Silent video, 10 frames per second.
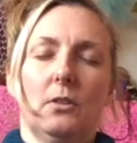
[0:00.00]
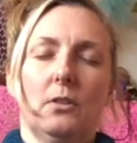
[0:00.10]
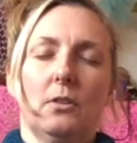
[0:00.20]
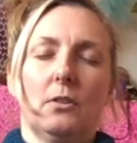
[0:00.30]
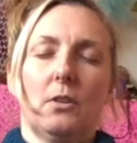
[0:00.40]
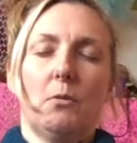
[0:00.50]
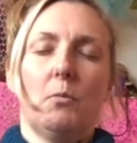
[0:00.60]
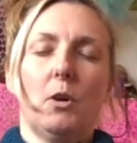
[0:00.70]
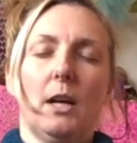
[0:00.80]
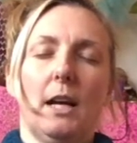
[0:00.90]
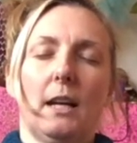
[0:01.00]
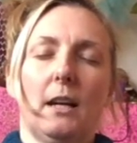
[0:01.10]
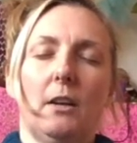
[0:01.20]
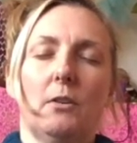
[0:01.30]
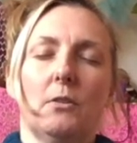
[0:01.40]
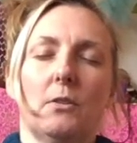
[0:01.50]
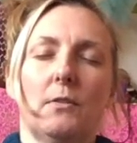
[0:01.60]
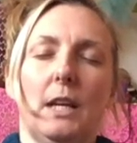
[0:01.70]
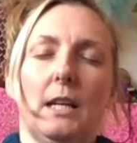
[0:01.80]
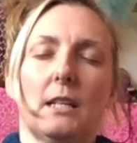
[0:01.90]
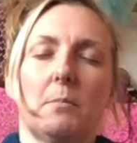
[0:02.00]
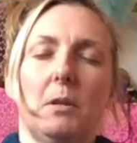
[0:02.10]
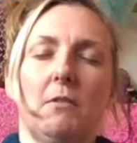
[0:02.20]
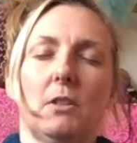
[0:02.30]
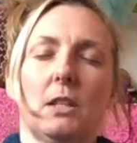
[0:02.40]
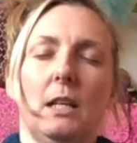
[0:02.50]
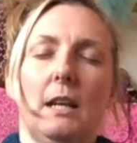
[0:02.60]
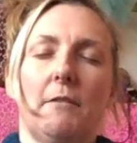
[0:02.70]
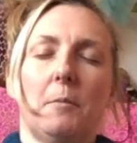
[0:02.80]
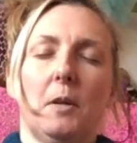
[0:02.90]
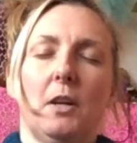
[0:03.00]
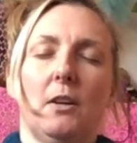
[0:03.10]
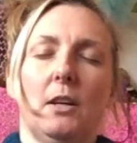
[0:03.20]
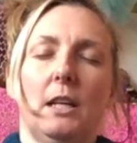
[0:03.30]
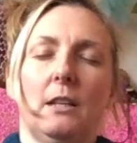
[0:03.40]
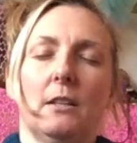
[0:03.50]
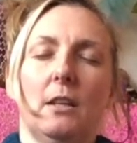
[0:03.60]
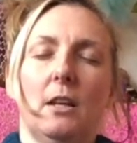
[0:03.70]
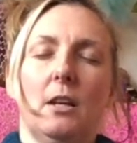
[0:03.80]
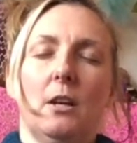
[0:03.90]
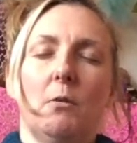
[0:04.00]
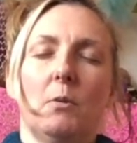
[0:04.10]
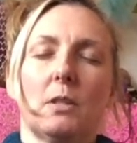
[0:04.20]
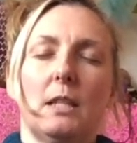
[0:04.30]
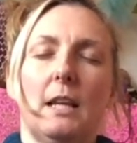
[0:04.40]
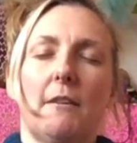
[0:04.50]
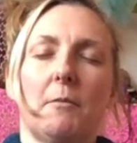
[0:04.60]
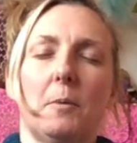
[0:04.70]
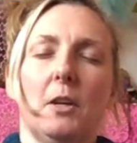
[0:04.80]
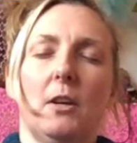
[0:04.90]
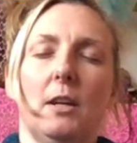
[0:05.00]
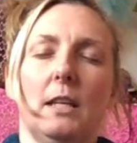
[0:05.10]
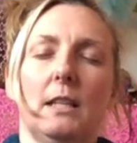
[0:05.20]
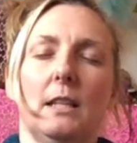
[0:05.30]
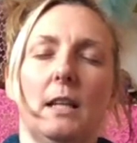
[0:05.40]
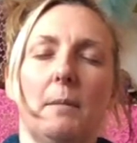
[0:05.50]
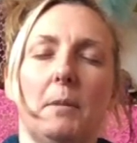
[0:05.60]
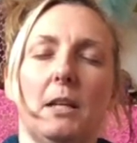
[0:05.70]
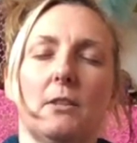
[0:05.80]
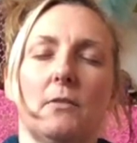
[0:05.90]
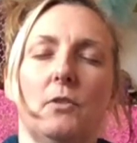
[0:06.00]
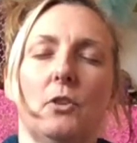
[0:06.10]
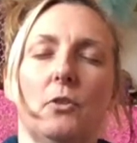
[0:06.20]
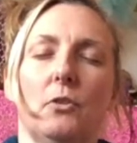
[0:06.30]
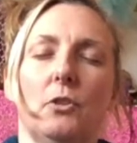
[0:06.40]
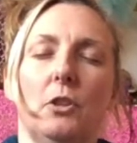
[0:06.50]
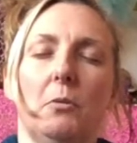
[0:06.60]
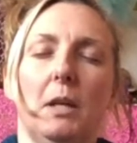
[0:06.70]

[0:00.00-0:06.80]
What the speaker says: So what echoes of that experience are left behind? What's left behind in that place of non-doing?